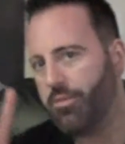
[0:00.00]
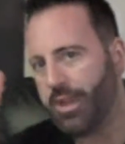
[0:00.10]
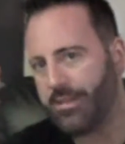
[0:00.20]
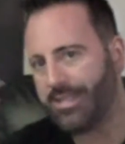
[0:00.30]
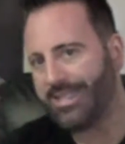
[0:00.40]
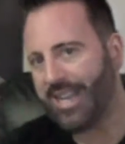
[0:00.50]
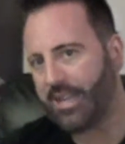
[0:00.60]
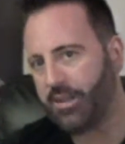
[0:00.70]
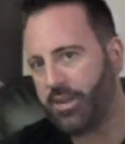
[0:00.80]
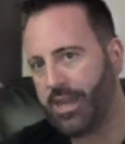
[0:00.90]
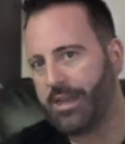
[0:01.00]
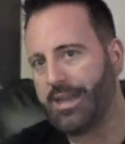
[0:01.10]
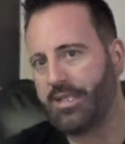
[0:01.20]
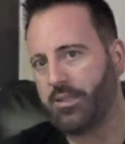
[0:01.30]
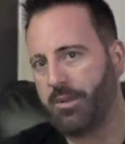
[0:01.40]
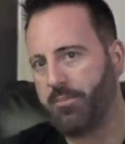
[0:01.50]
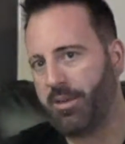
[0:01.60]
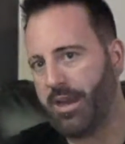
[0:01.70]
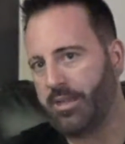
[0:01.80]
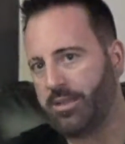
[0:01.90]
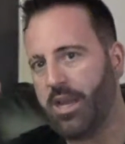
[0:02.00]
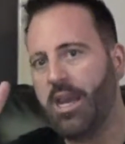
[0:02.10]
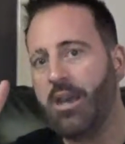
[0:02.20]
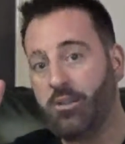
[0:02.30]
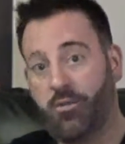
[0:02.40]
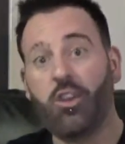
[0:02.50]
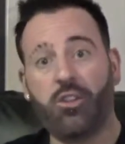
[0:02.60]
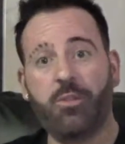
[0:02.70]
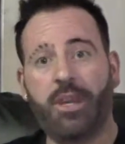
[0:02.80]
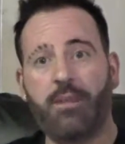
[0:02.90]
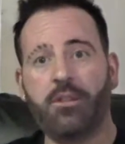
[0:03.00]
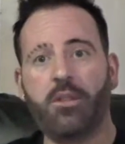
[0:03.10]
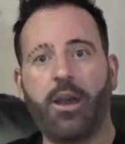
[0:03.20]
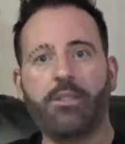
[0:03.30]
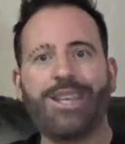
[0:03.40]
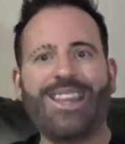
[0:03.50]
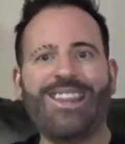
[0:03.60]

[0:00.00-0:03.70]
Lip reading: That's the second thing that needs to be in place for you to be hypnotized.